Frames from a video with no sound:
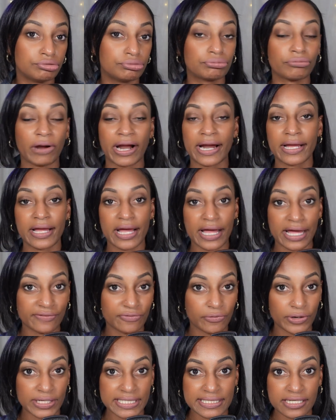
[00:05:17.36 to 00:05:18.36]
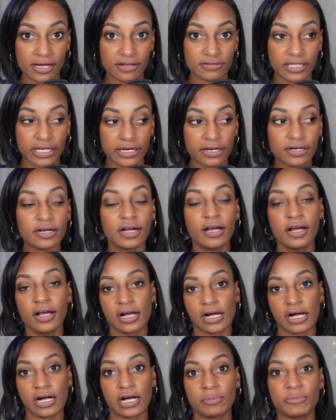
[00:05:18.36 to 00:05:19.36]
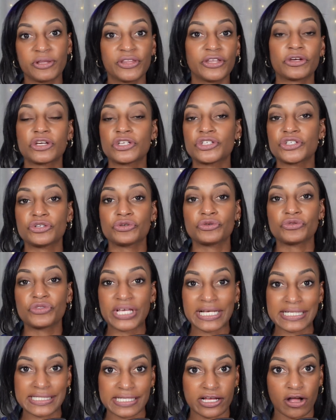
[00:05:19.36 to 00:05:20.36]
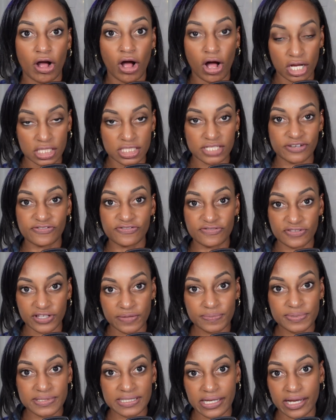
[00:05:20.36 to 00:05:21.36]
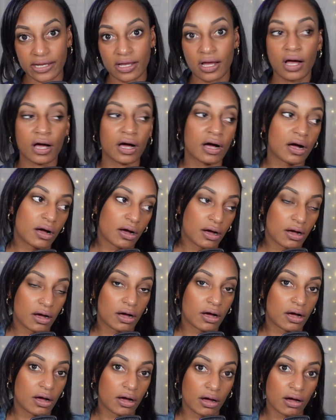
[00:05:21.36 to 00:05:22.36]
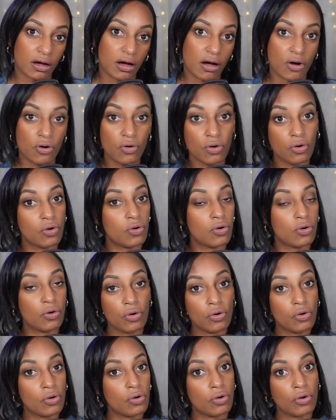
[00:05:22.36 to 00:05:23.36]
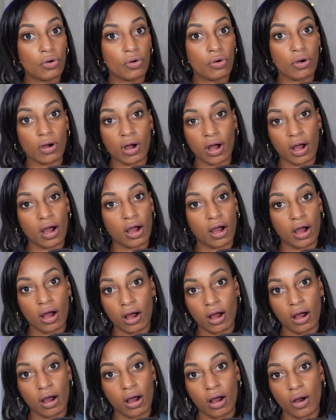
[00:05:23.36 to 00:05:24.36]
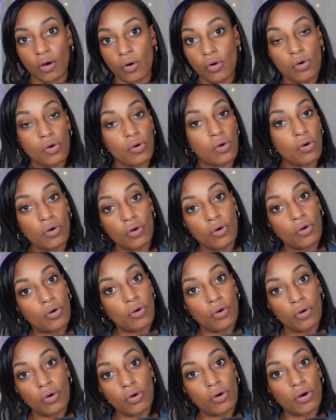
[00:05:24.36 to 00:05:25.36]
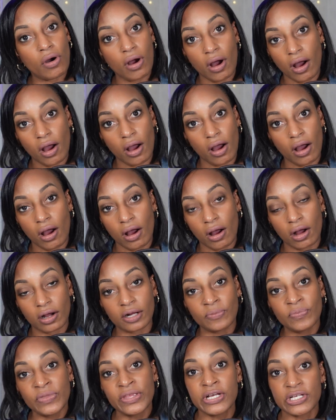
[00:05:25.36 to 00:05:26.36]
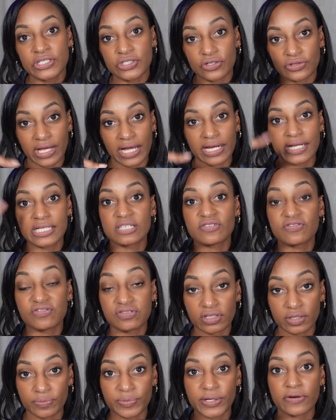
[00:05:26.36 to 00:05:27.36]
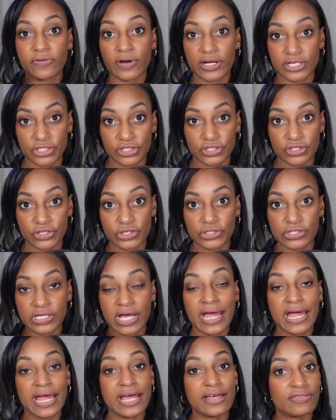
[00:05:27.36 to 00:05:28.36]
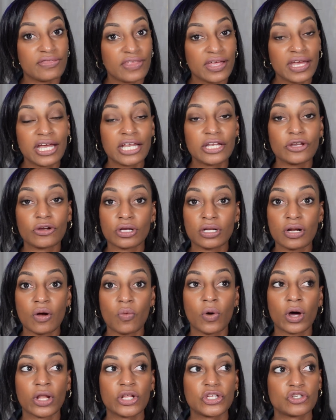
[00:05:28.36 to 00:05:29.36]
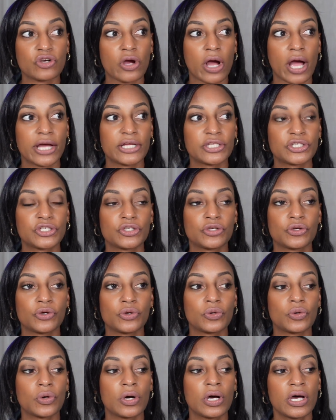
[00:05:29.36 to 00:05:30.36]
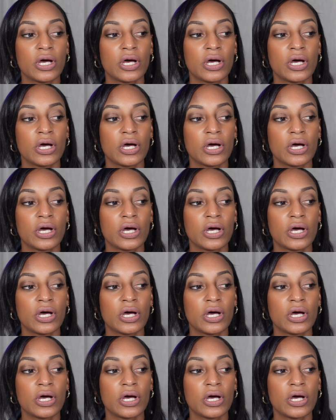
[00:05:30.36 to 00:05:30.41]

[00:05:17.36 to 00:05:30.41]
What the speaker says: right head voice down there. And then you can do things like octave flips, like ah, ooh, ah, ooh, ah. So that is flipping registers. And then you're going to want to try to